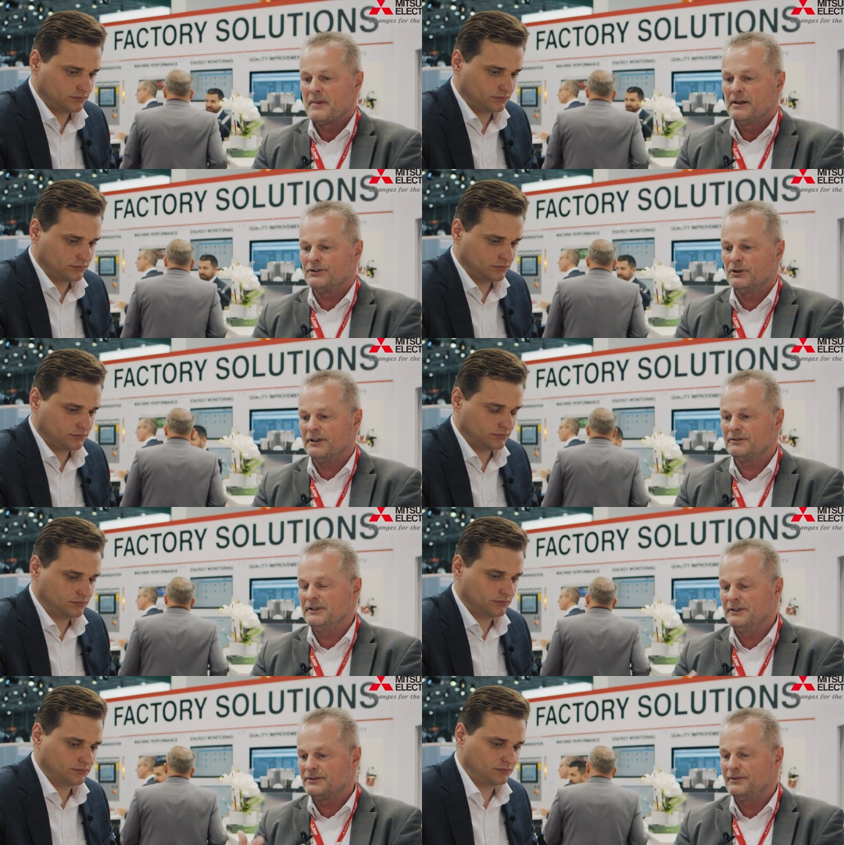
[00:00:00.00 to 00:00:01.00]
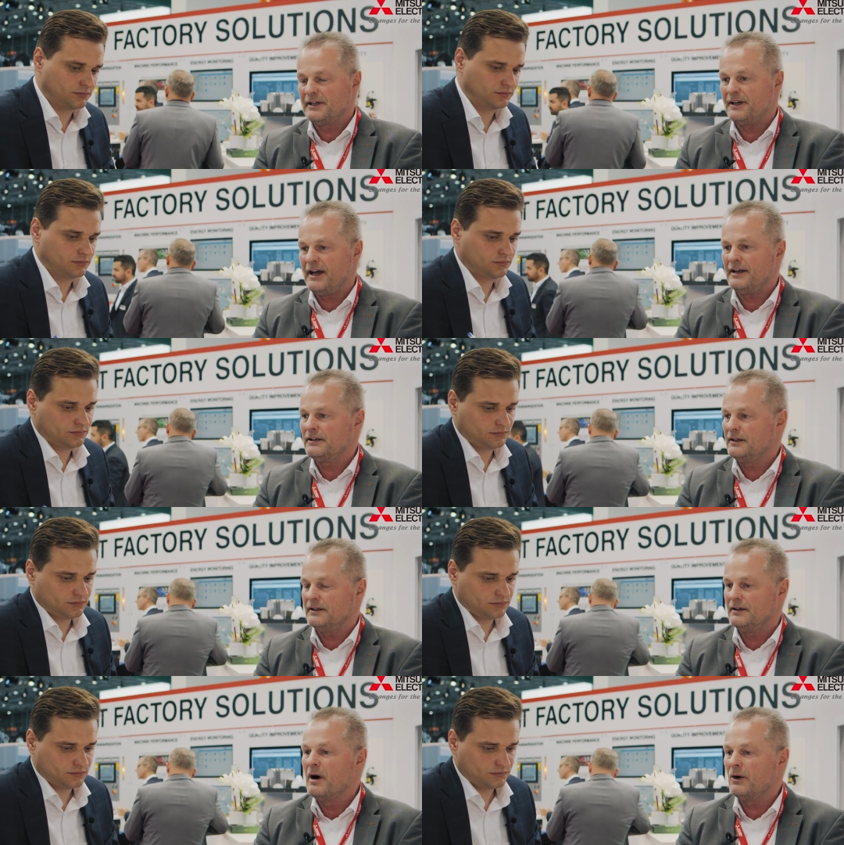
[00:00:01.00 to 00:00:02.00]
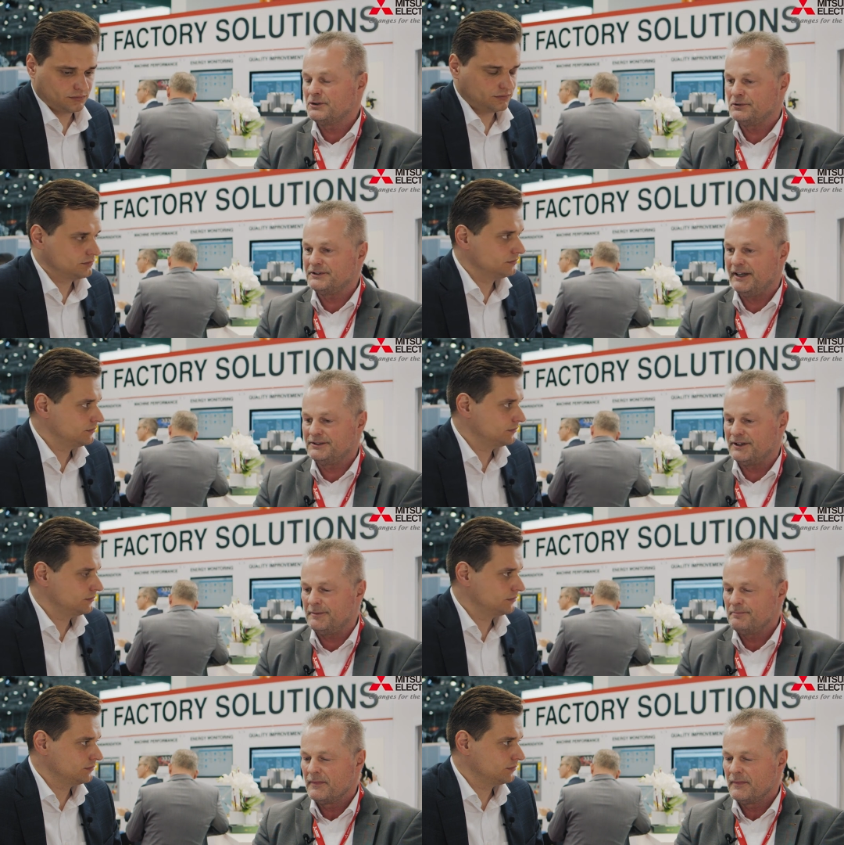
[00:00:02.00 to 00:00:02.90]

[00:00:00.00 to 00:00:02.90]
Speaker 1: So that means we can handle amount of data.